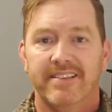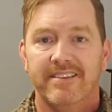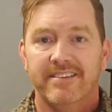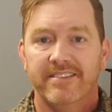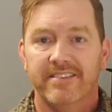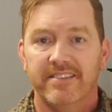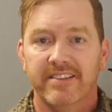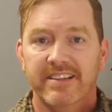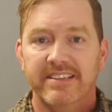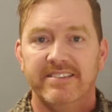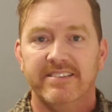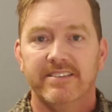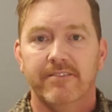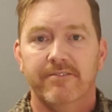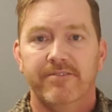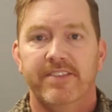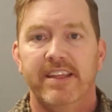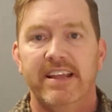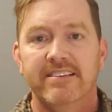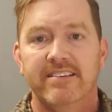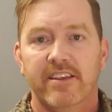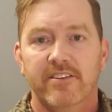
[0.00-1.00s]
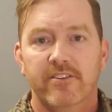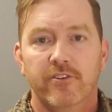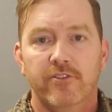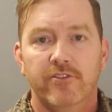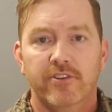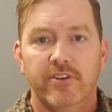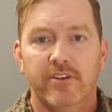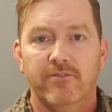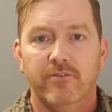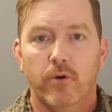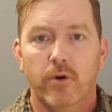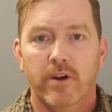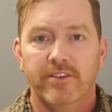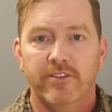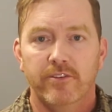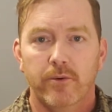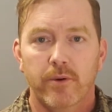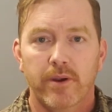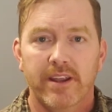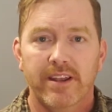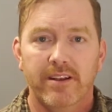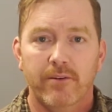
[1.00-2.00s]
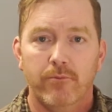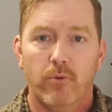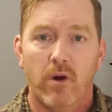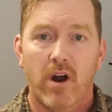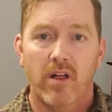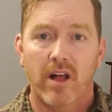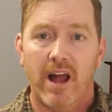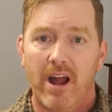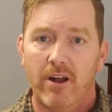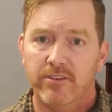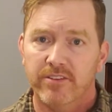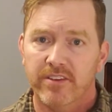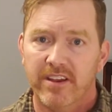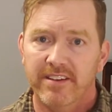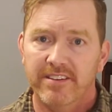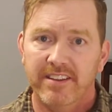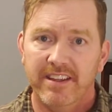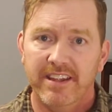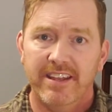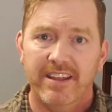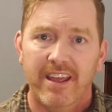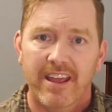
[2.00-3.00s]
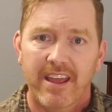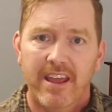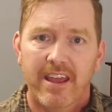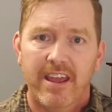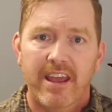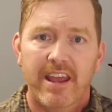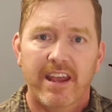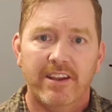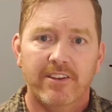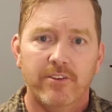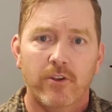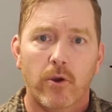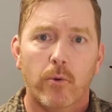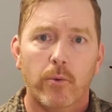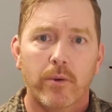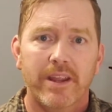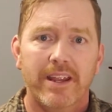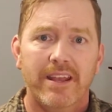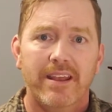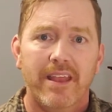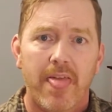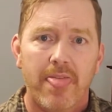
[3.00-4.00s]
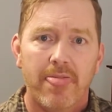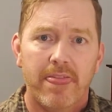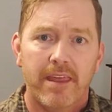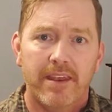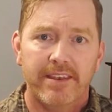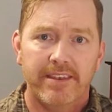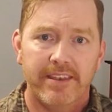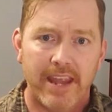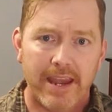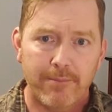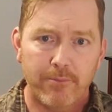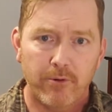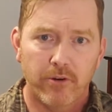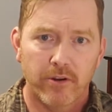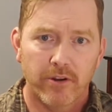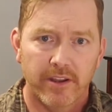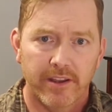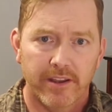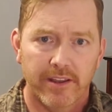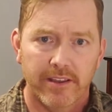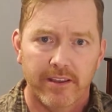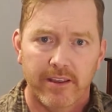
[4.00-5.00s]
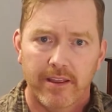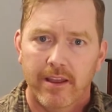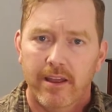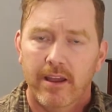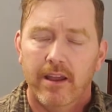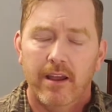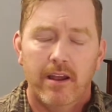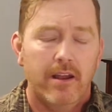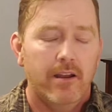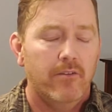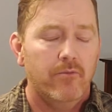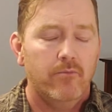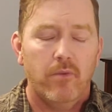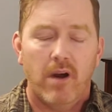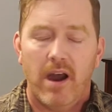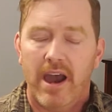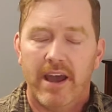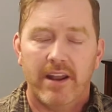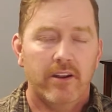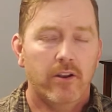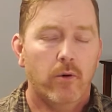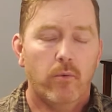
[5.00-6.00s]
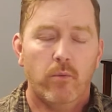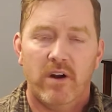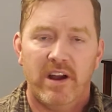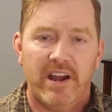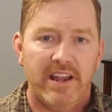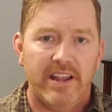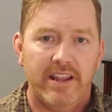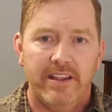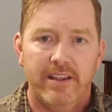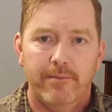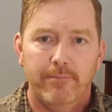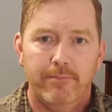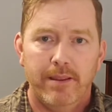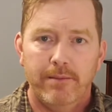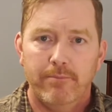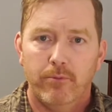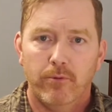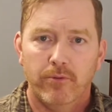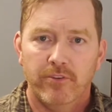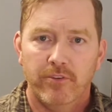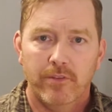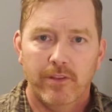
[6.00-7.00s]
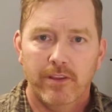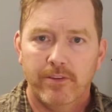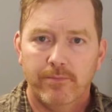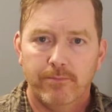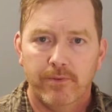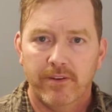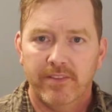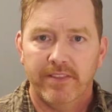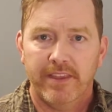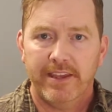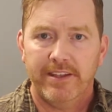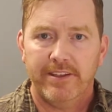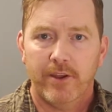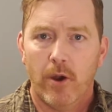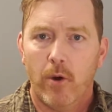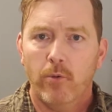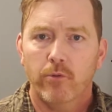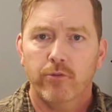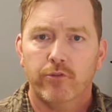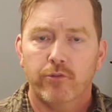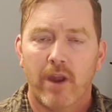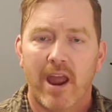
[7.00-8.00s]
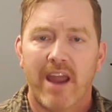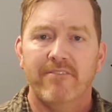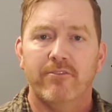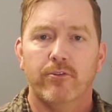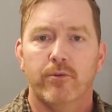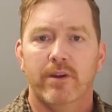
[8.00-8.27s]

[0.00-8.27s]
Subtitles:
on this list of things that you should avoid doing while house hunting, ignoring the neighborhood. I don't know why people do this, but they don't drive